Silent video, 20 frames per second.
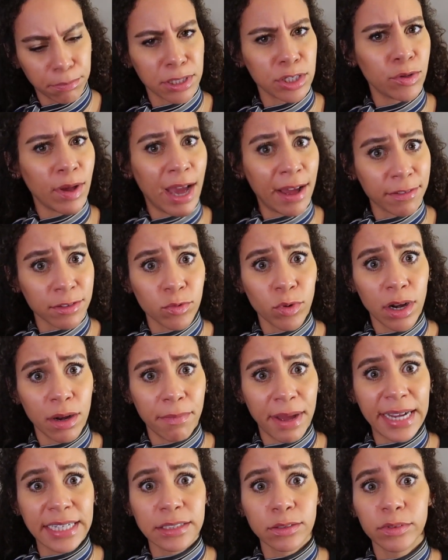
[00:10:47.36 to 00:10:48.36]
but you have to wear a
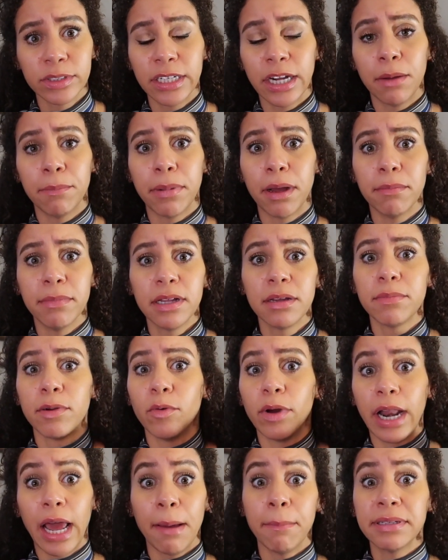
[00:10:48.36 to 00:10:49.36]
mask when you're out in public. But
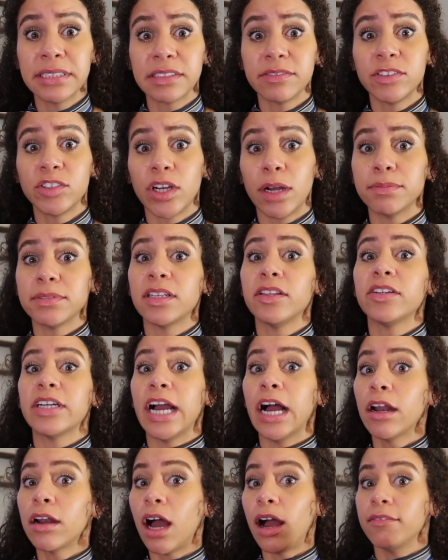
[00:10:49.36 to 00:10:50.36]
what happens if it drops on the
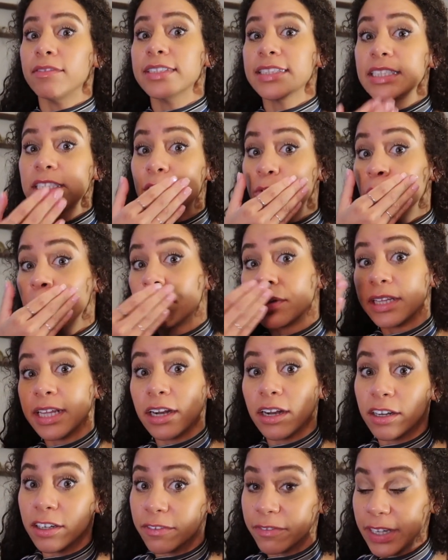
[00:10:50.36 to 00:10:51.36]
ground? Obviously you don't want to put
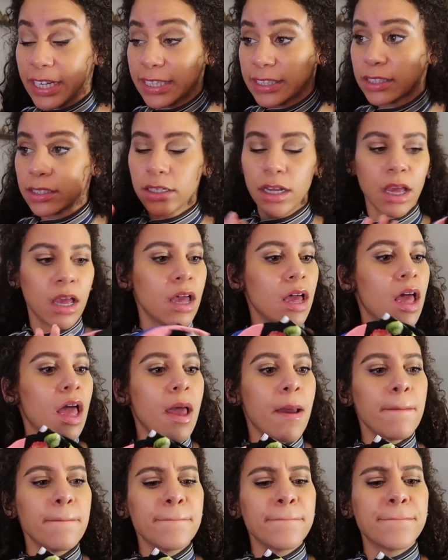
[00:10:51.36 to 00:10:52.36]
that on your face.
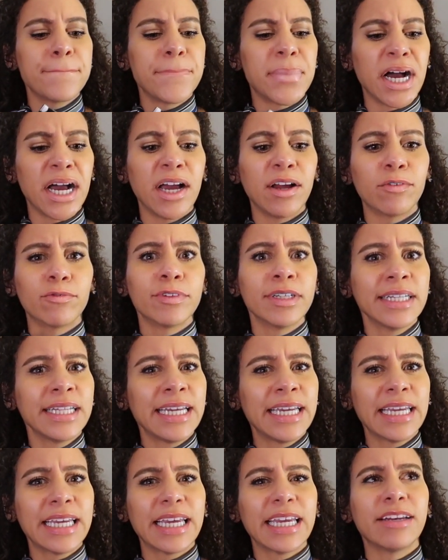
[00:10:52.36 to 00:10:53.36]
But
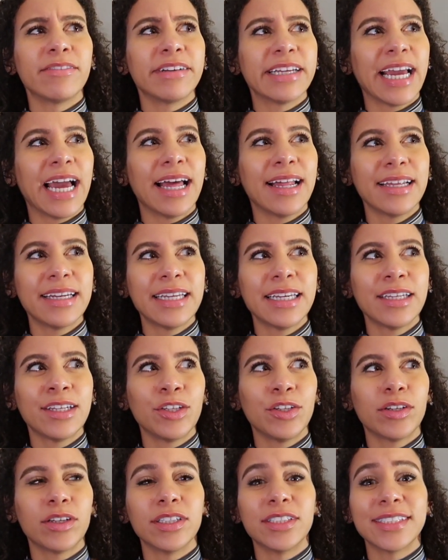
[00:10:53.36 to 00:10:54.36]
really, in reality,
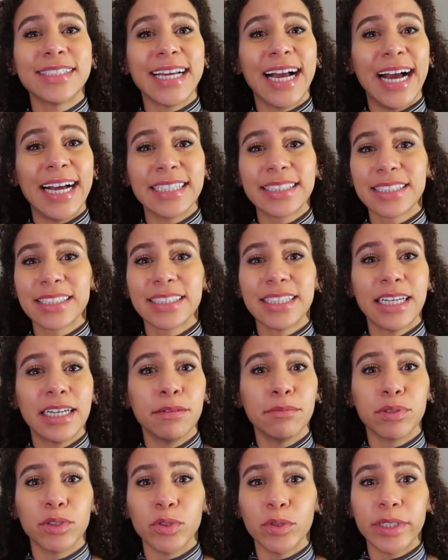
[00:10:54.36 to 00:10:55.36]
you could just ask an
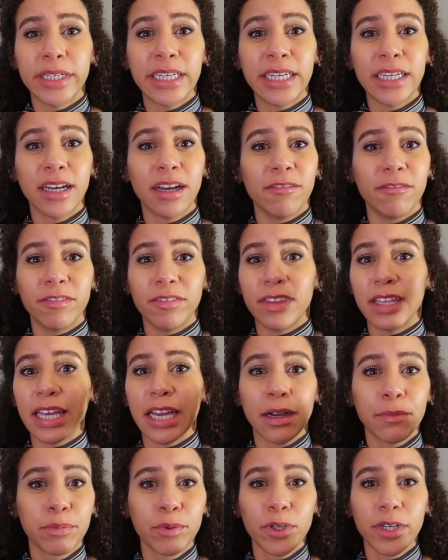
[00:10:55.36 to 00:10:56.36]
employee of the
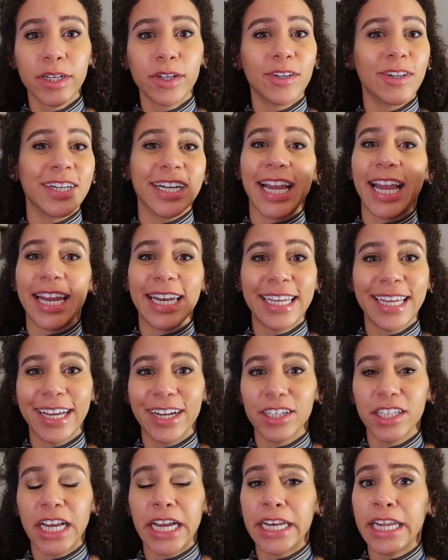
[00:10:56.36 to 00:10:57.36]
airport or any
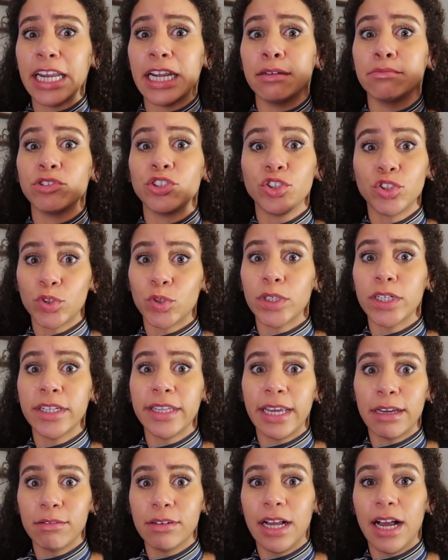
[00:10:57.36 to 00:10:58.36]
airline, and I'm sure
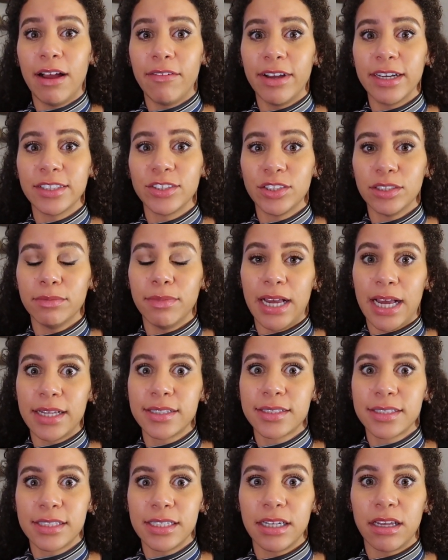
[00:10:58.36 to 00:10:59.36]
they will have extra
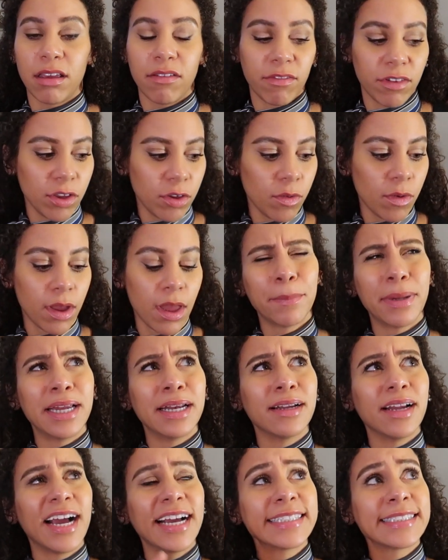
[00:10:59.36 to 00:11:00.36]
masks to give you.
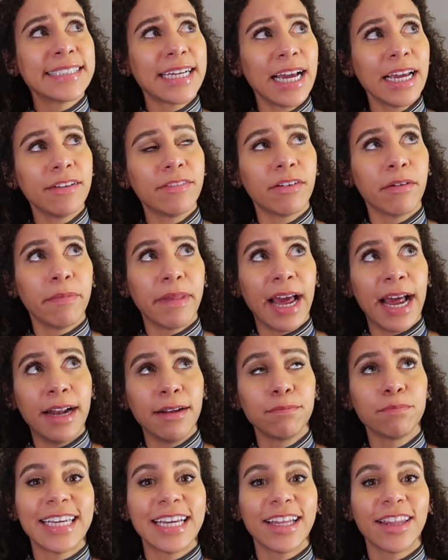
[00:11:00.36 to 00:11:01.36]
But aside from
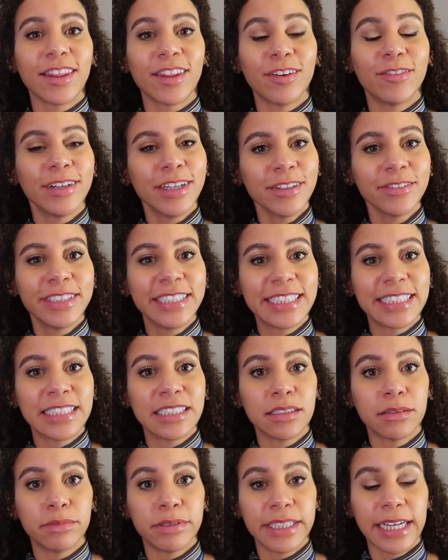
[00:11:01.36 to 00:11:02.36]
that, the real reason
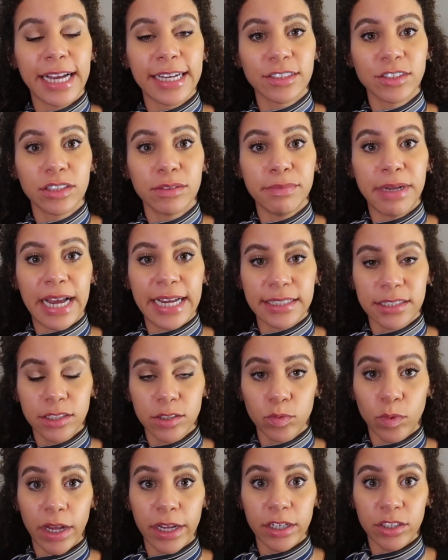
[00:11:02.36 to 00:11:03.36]
to bring extra
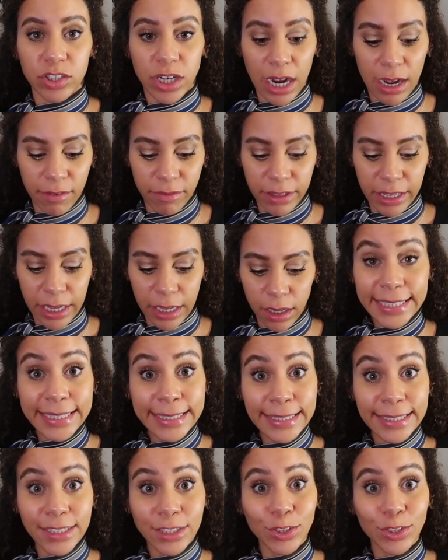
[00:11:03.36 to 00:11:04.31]
masks while you're traveling is